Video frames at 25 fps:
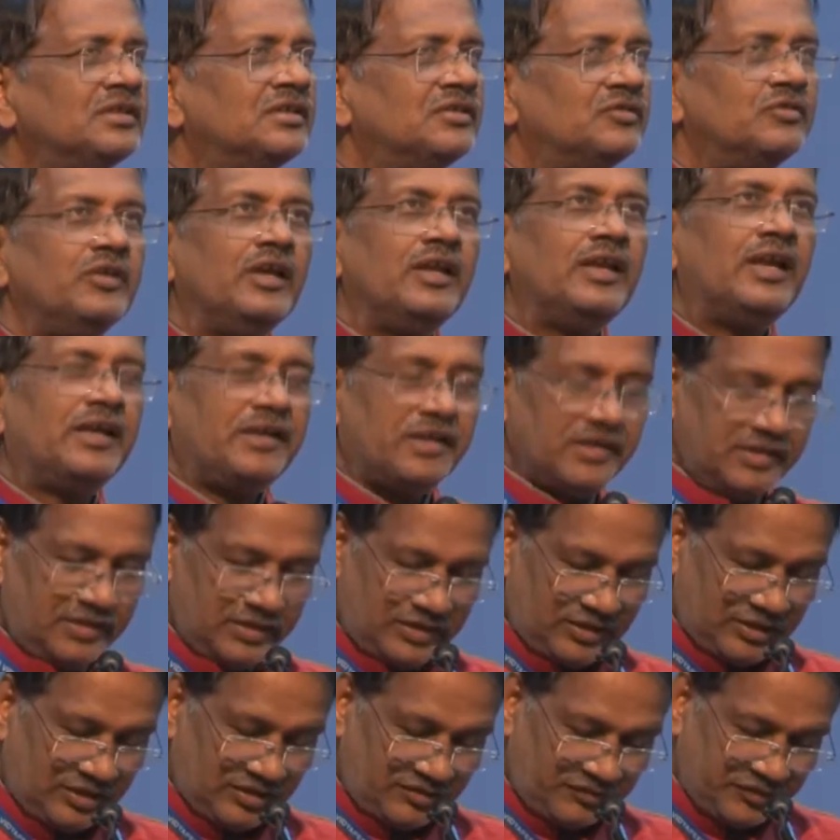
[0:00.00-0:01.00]

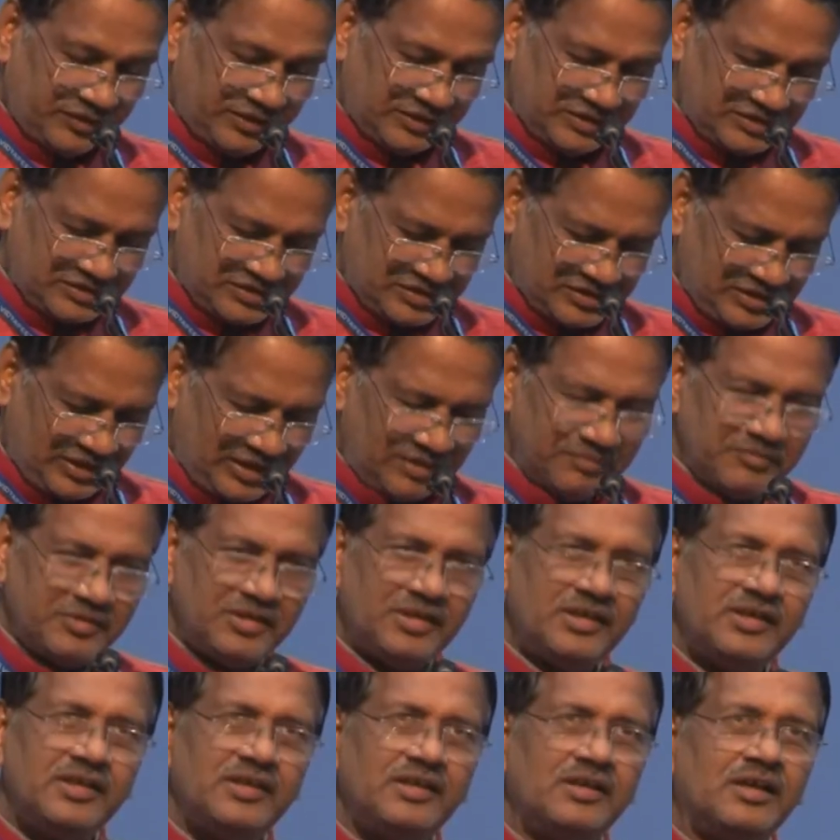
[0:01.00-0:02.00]
well-attended conference. I'm
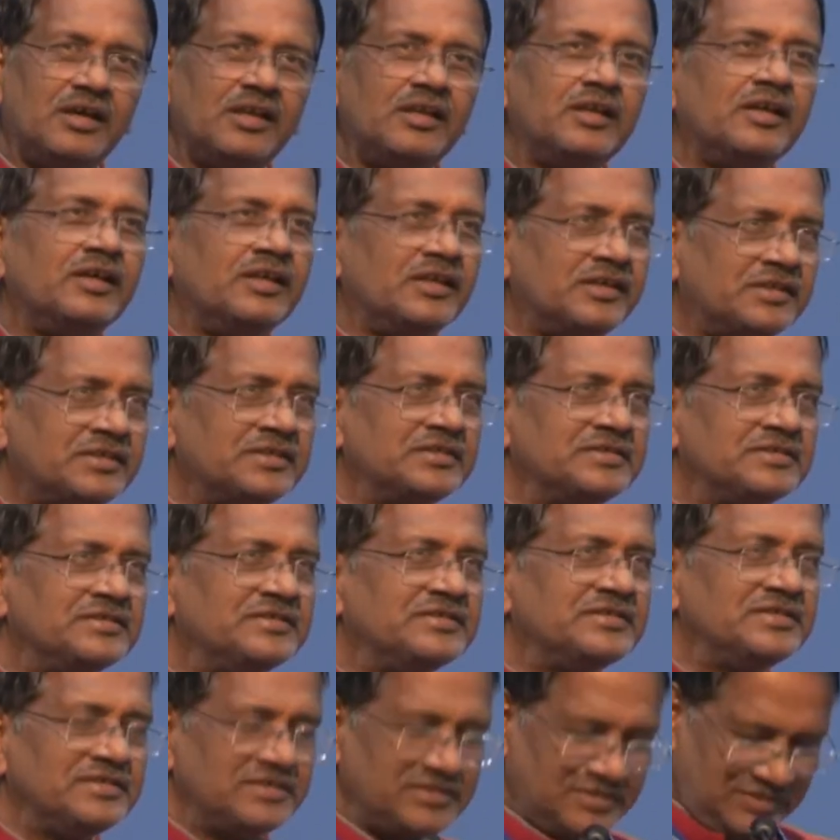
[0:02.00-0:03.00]
indeed honored,
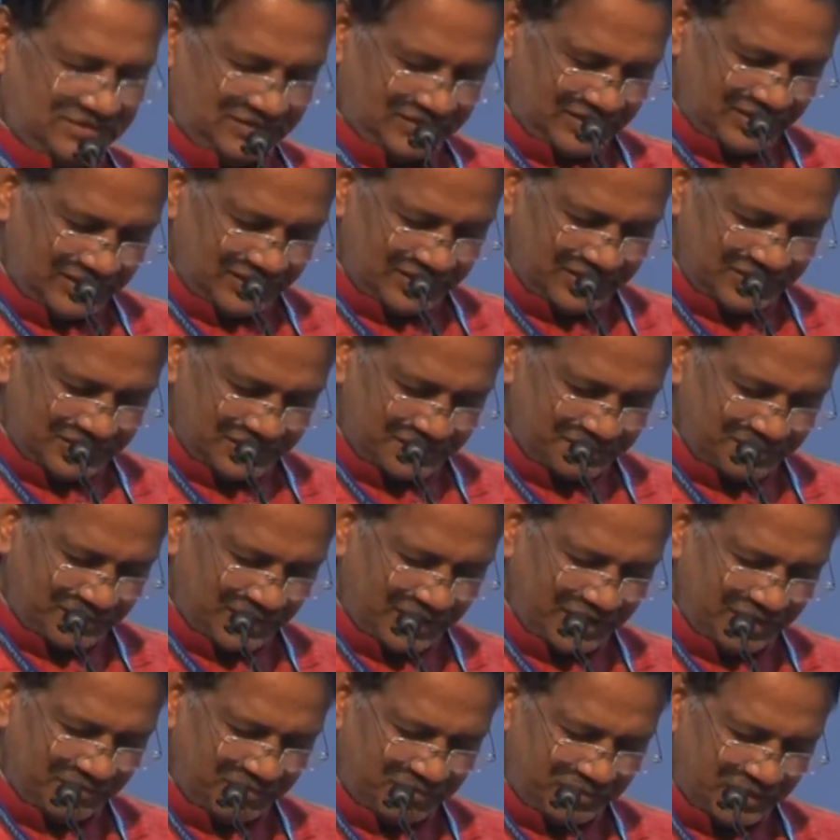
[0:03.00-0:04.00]
and it's
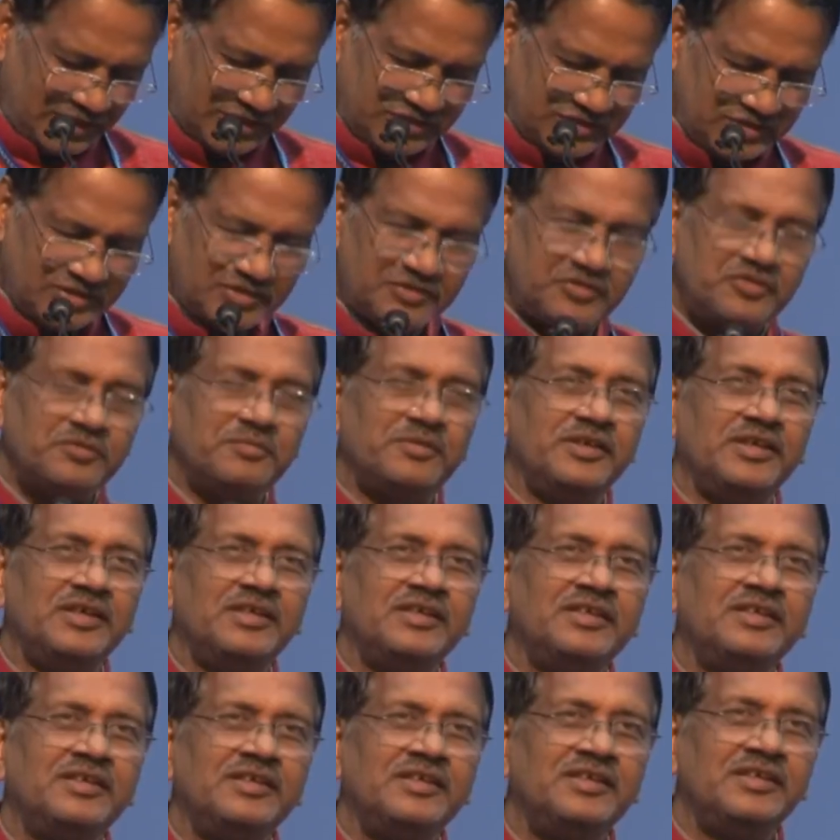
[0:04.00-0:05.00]
my pleasure to be
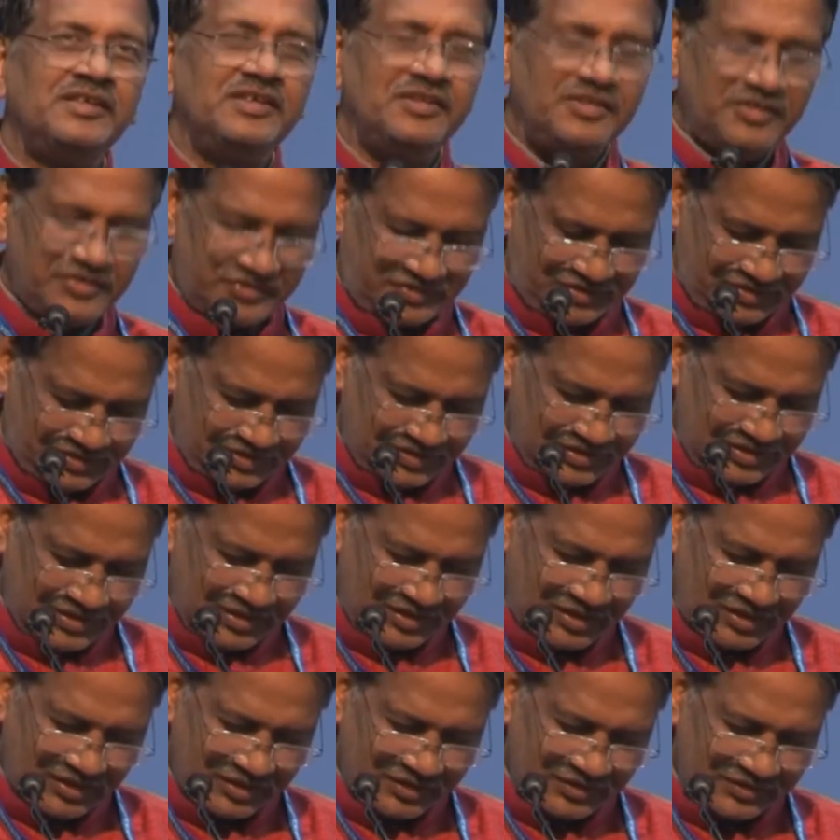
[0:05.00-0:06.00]
in this
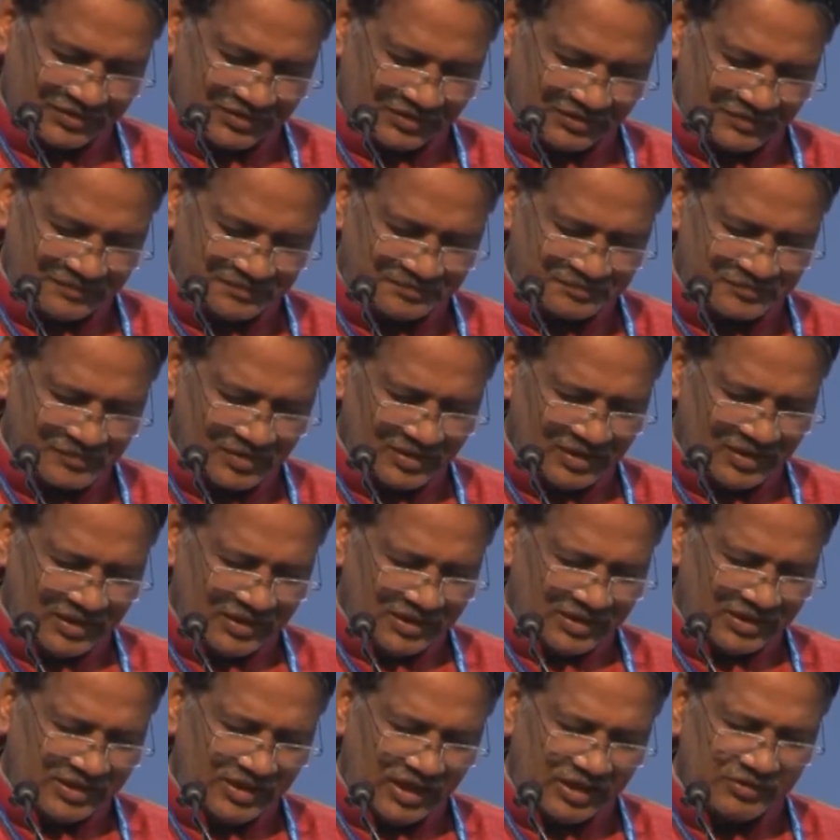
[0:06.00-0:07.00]
August
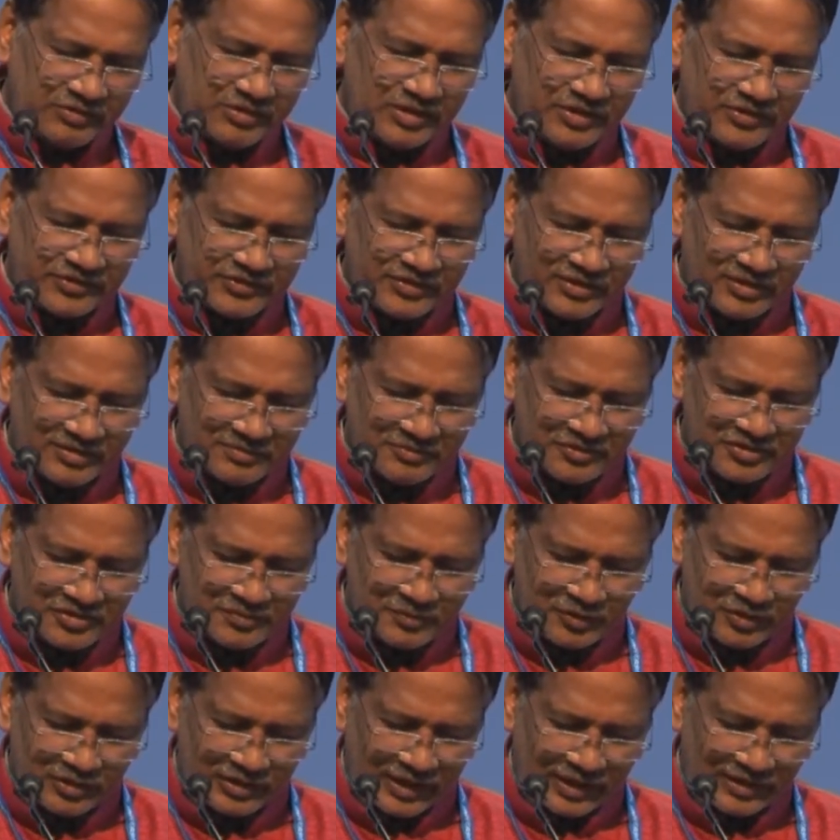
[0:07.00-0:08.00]
inauguration of this
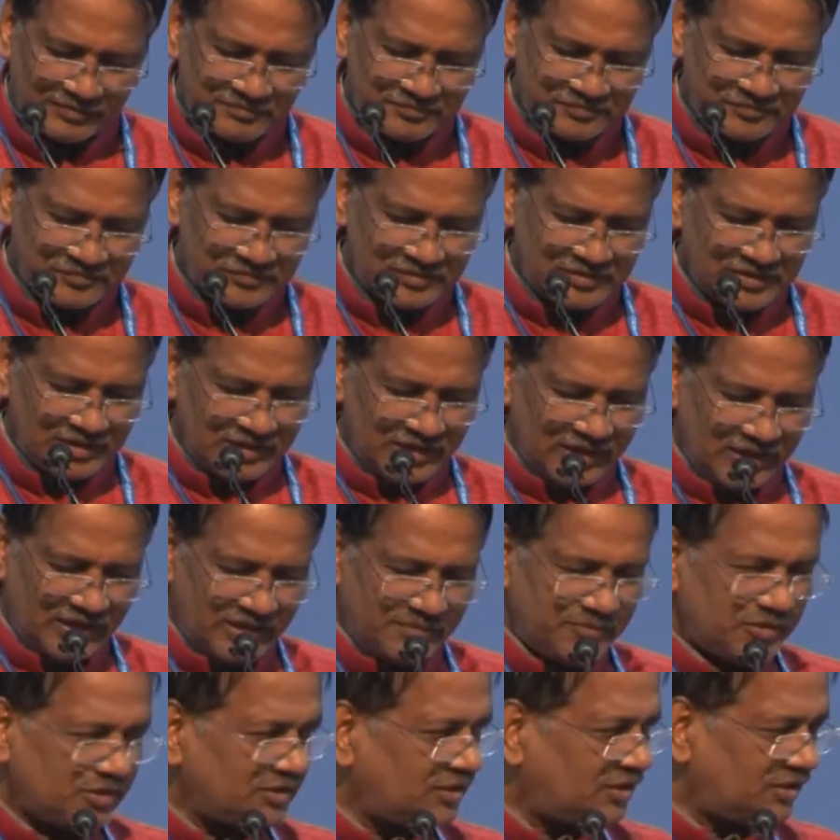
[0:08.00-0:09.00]
program
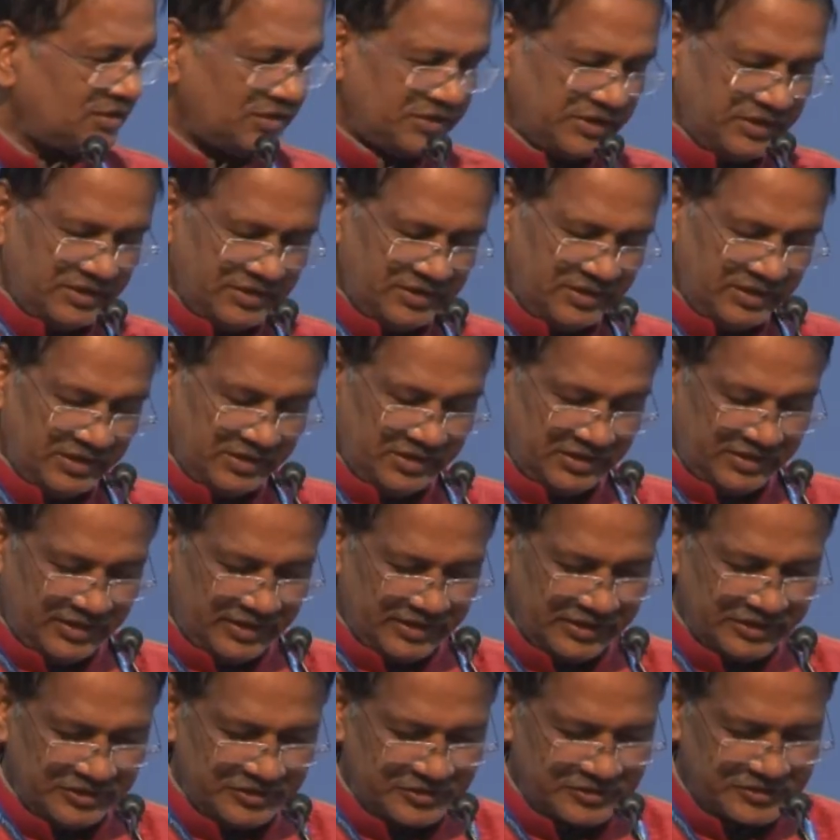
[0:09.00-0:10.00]
among all the
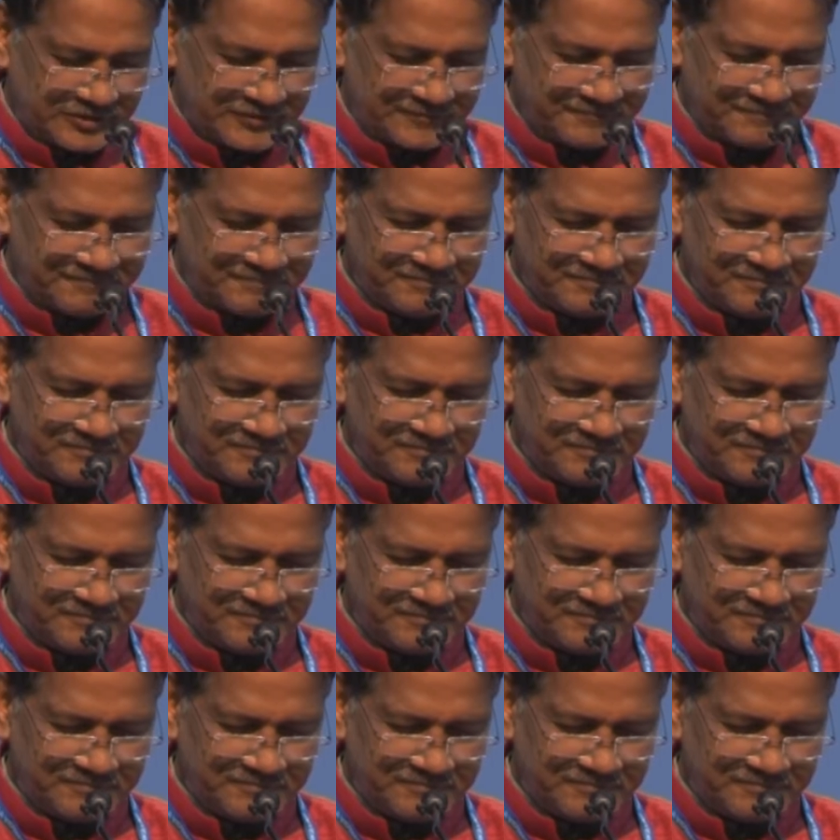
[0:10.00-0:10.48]
dignitaries.